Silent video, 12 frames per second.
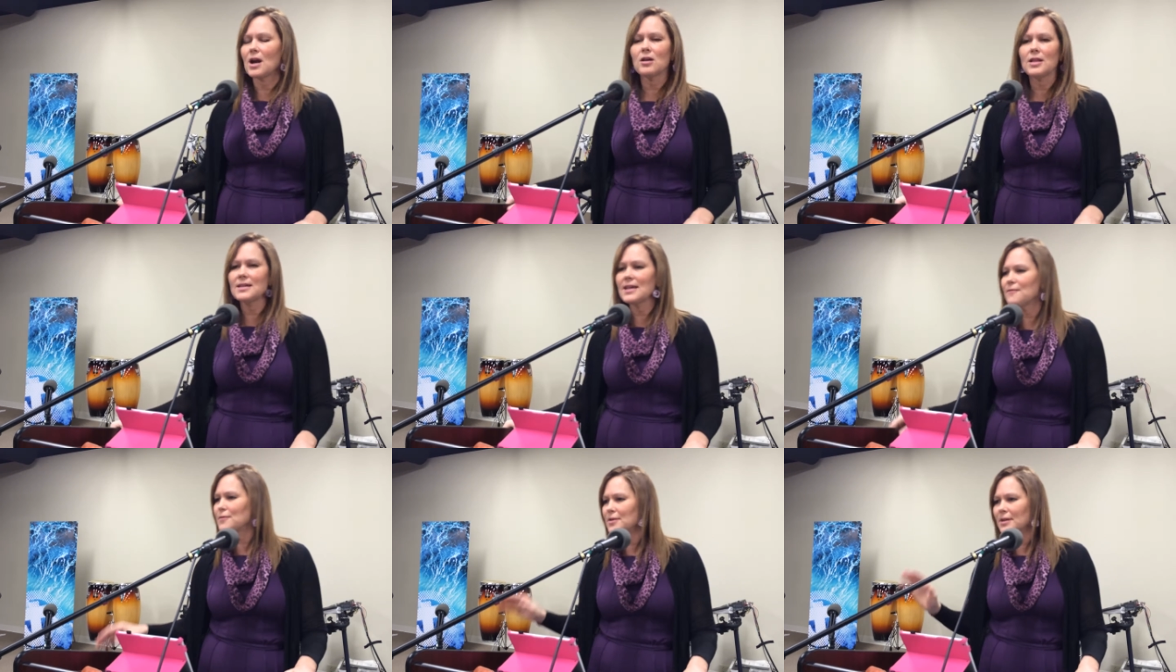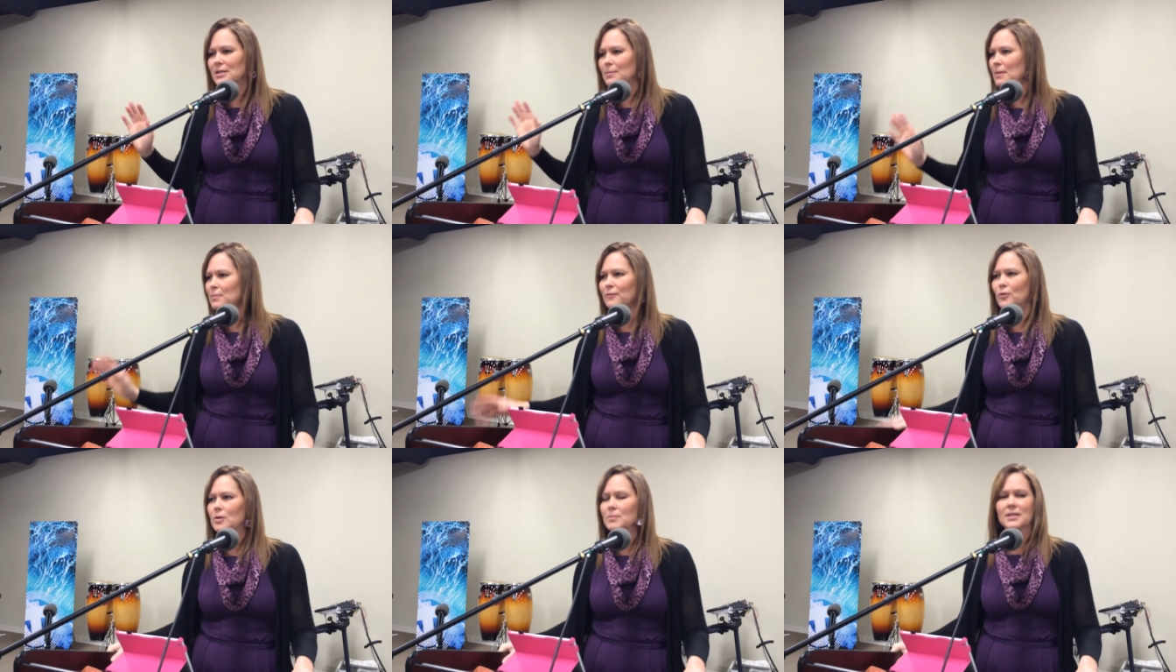our life everything is about
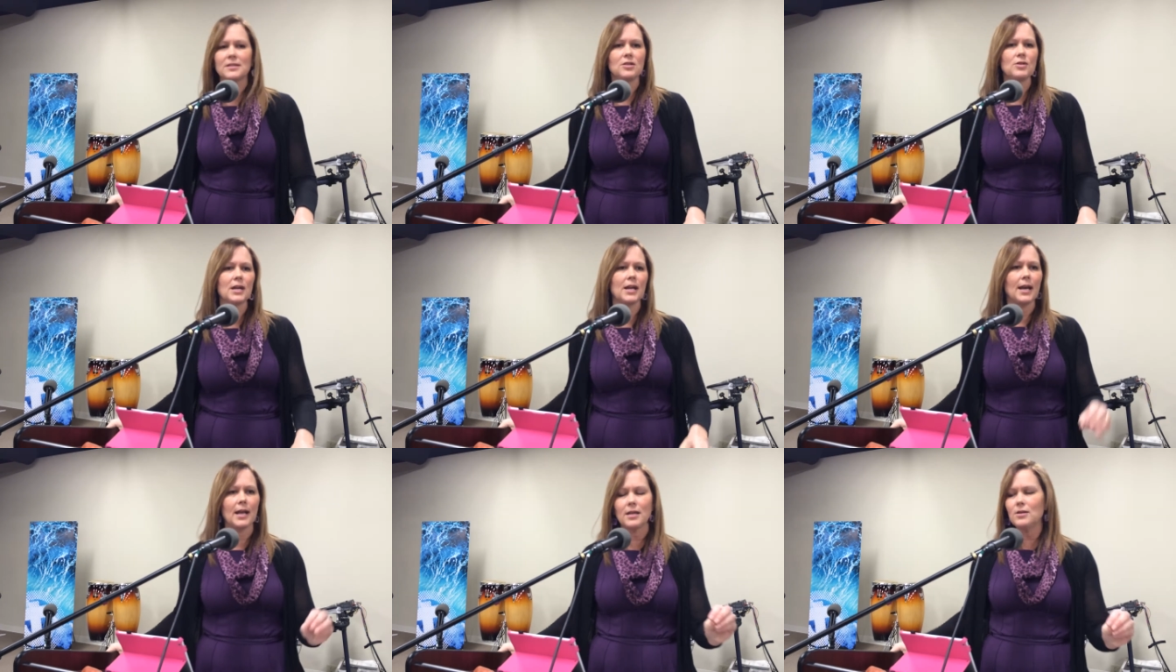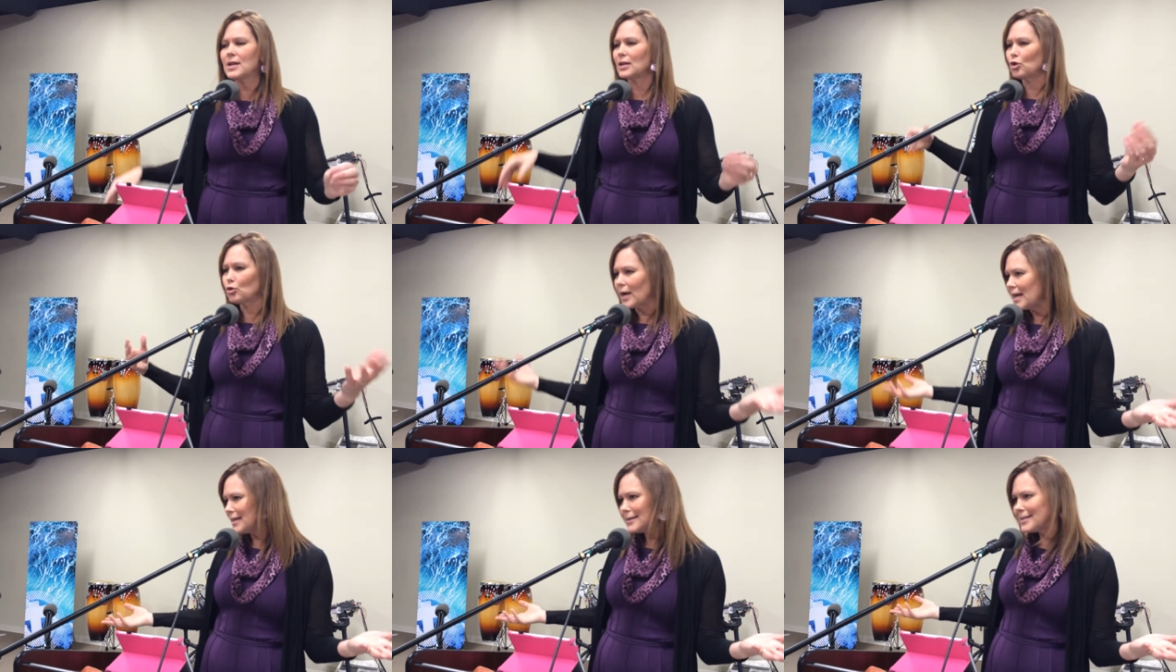performance. You get you get
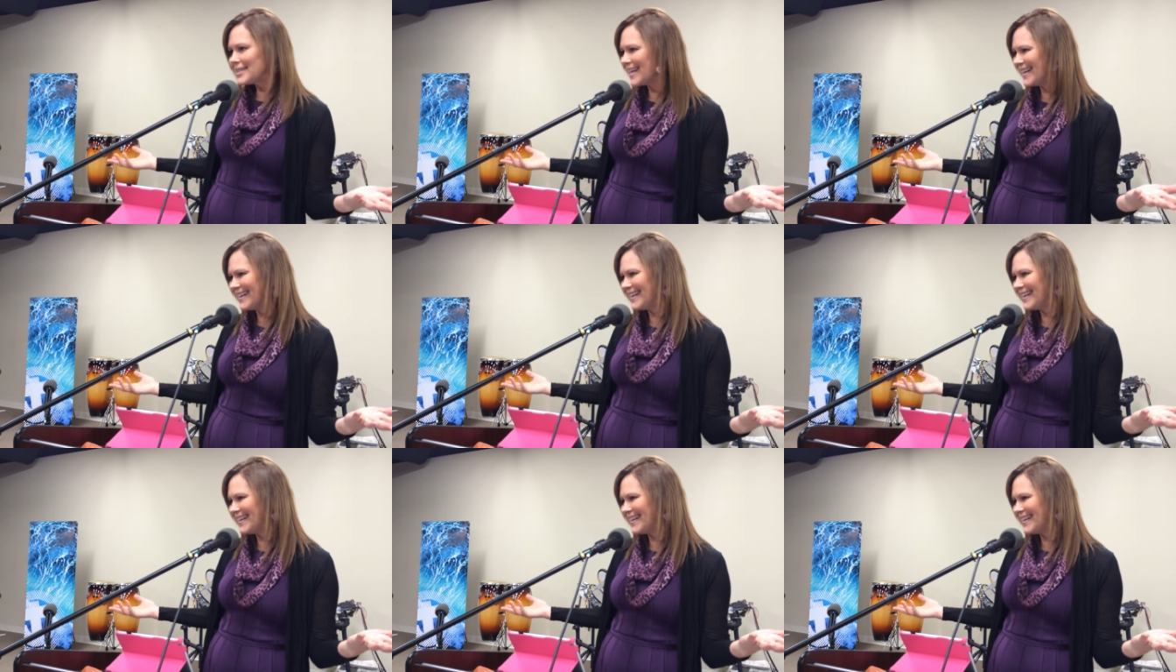grades.